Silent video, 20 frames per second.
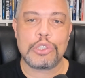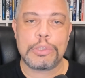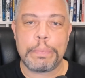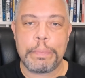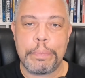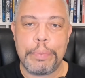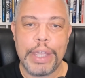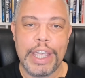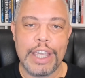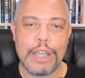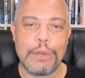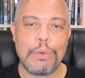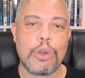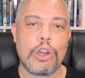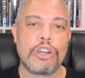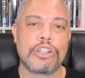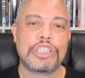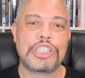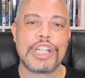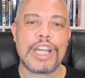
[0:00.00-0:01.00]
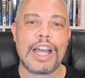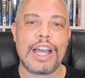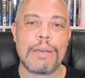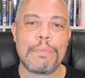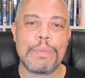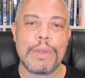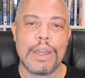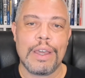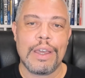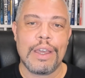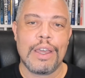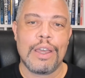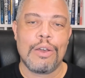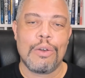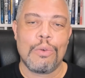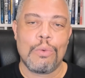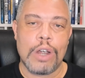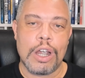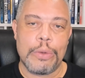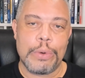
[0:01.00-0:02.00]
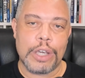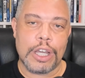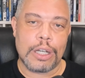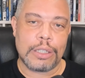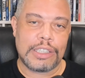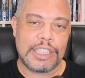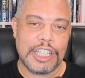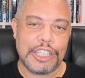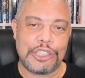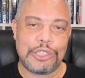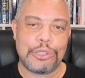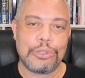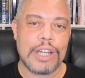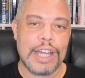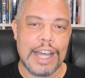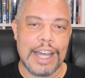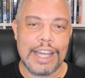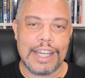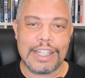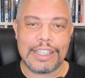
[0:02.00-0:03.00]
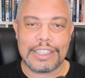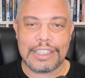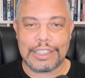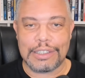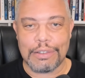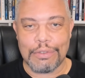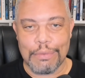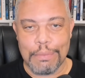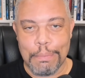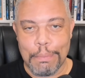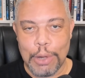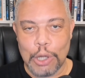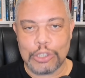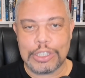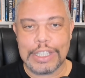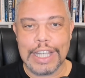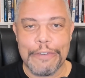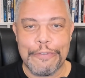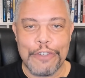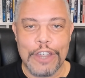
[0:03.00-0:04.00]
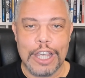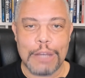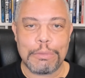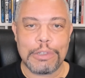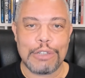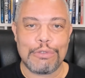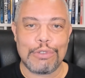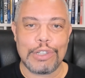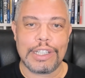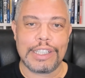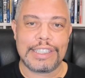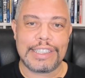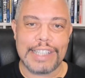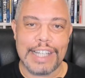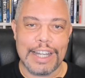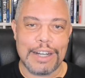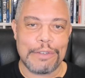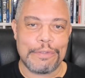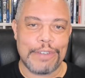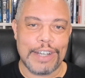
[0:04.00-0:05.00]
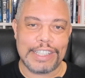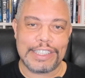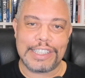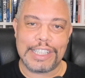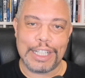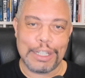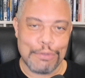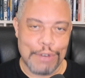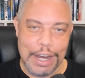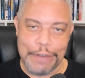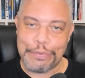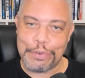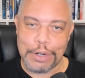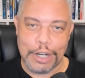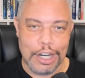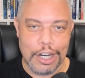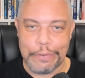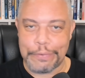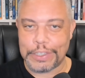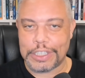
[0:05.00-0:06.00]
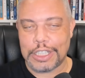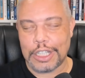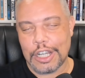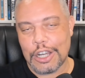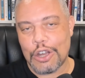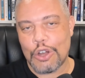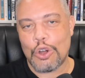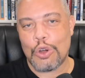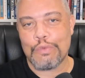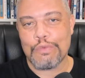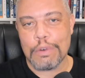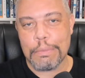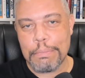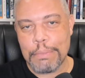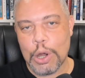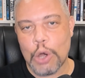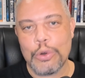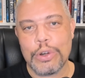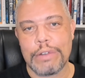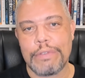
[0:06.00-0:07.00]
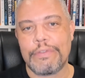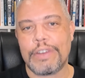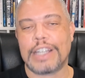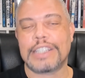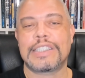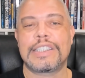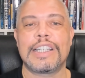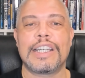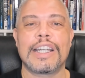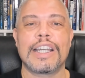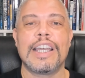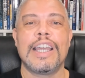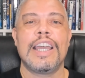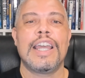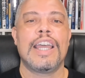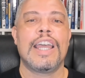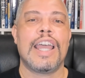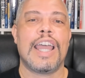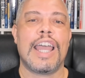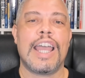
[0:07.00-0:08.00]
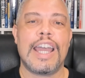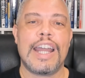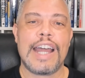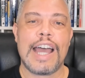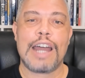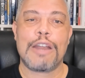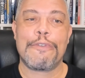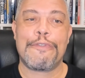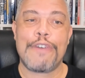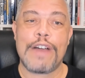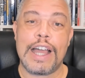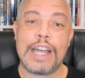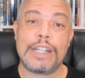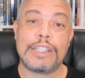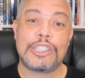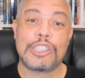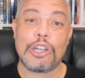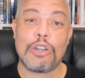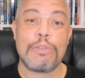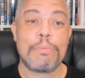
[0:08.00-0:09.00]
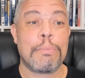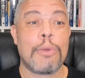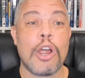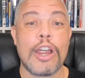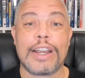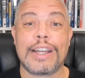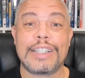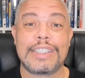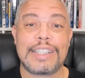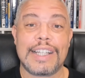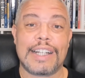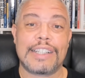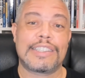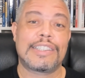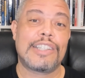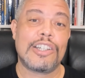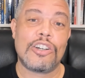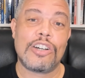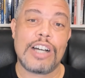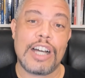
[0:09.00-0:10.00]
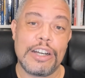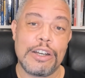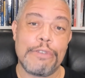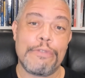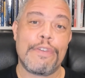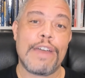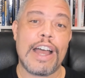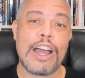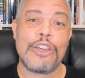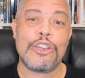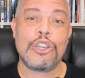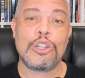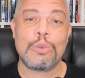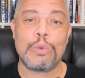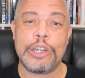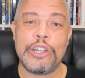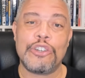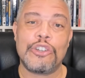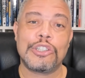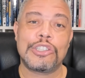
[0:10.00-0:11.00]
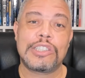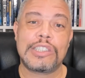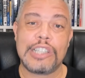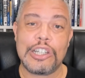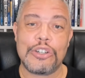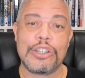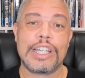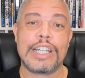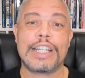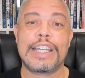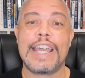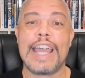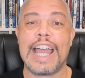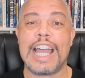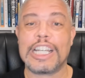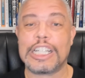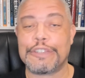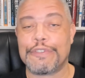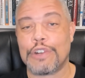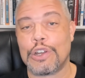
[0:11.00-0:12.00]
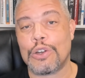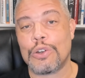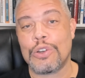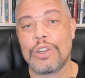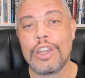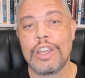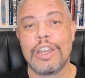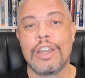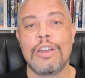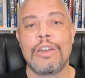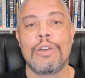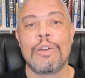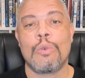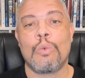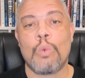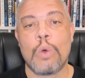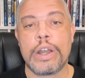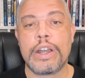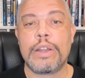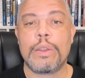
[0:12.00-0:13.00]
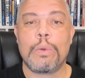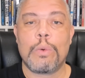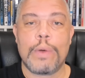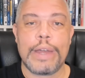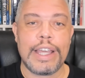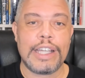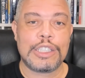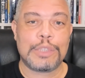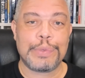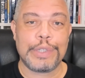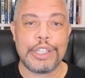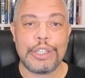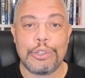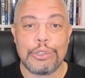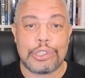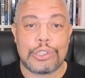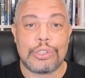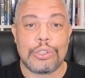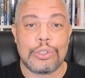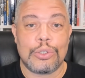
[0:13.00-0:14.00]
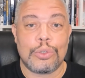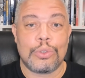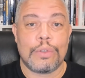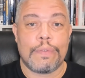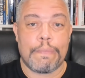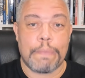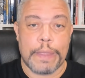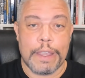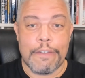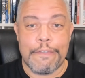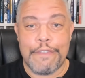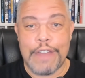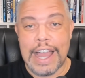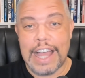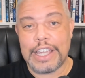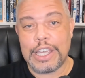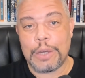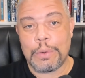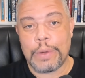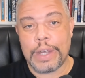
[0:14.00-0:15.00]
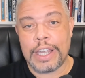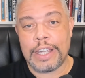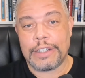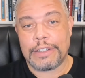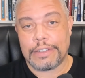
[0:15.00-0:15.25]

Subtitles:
paid workshop where we're going to teach you guys multifamily real estate investing right from the comforts of your home, remote investing, and how to find certain markets that are still undervalued where you can still get cash flow. One of the ways we use to evaluate